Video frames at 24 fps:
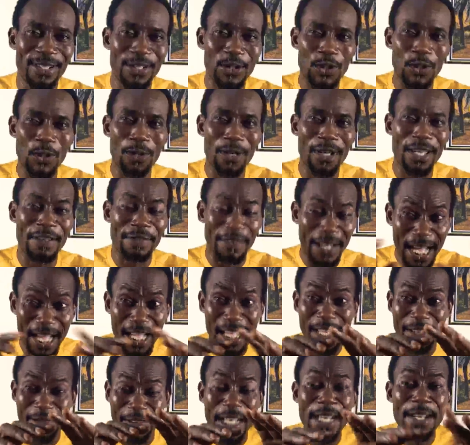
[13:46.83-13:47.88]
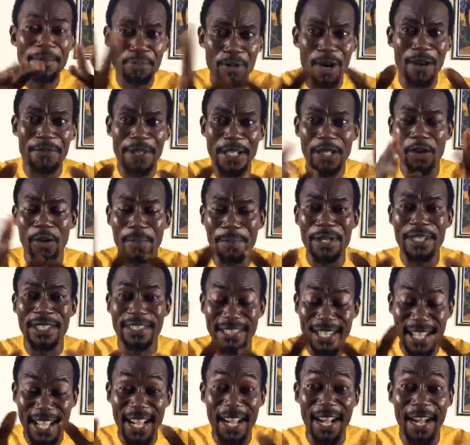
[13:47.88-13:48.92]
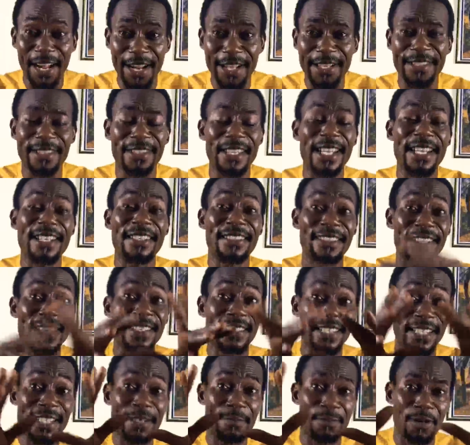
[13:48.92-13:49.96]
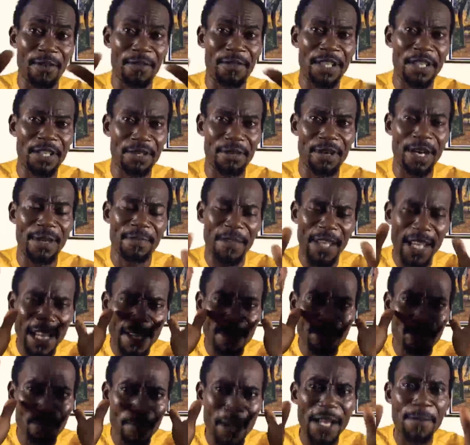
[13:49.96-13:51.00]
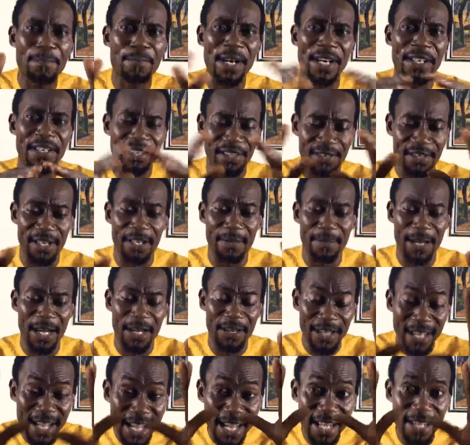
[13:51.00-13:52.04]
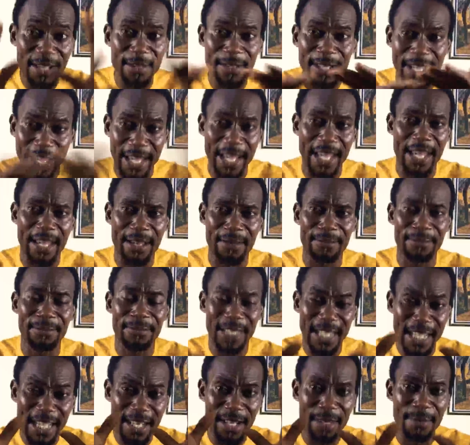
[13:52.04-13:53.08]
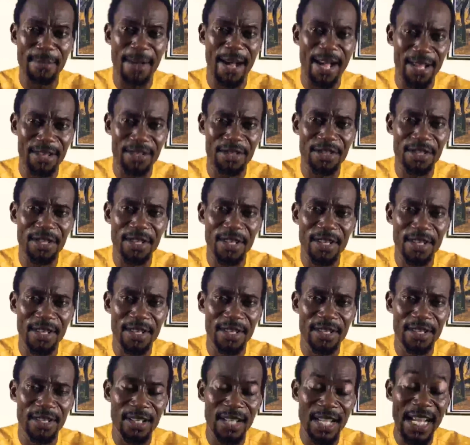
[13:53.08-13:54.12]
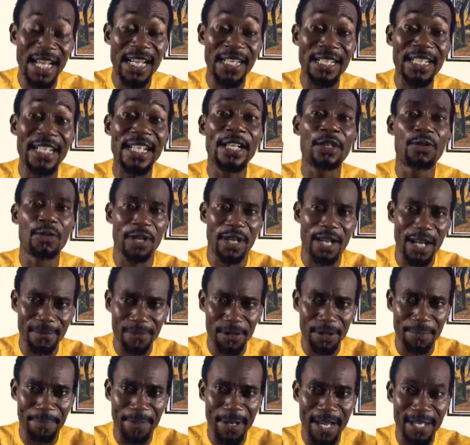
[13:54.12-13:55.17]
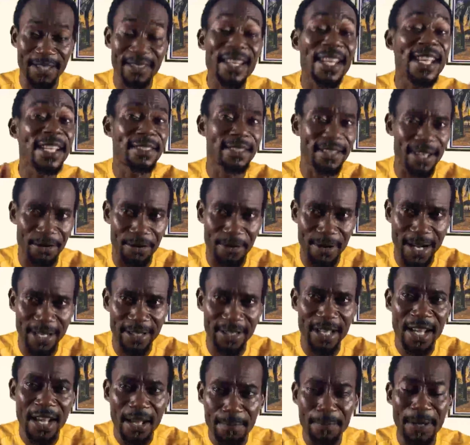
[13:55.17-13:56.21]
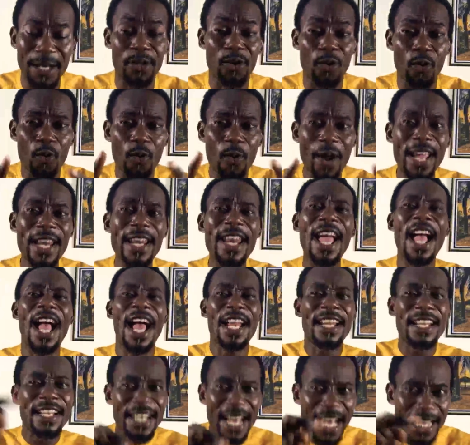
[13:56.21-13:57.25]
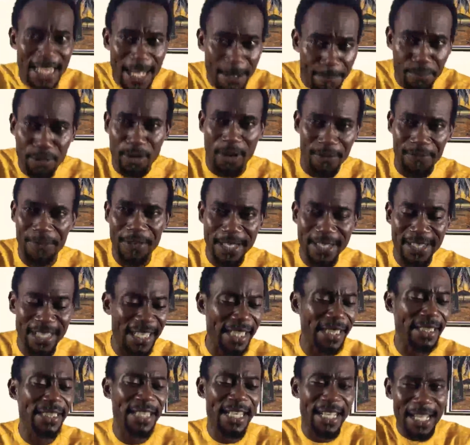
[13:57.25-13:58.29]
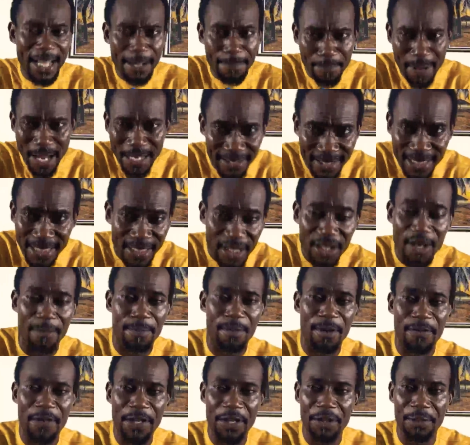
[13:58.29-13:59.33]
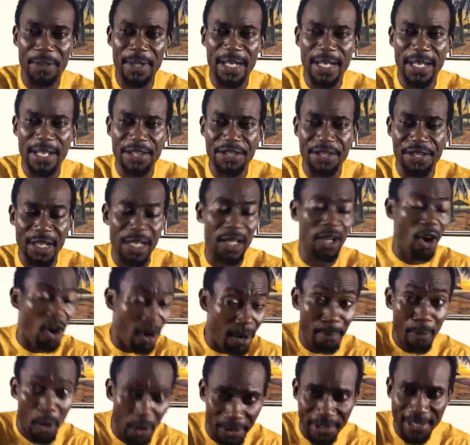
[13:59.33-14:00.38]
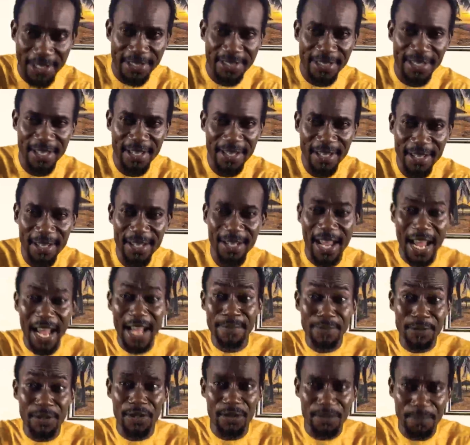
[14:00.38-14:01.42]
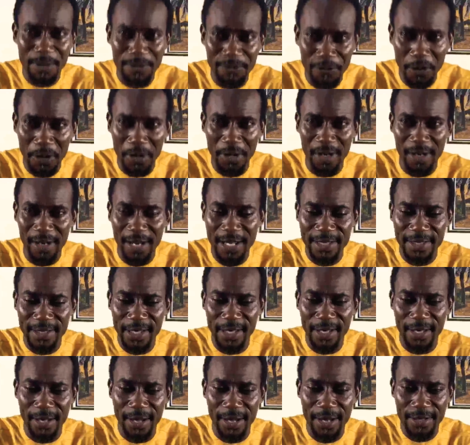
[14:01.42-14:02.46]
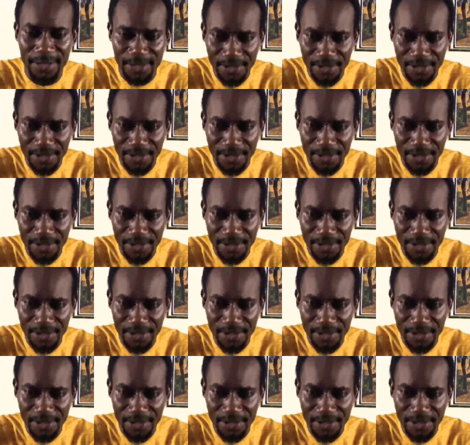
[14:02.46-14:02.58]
So if any prophet opens their eyes and sees in the prophetic realm, they can make prediction about any game, any match, and it will come to pass. It's correct. But when another prophet in the capacity of Prophet Uebert Angel or Moses comes before God and say, God,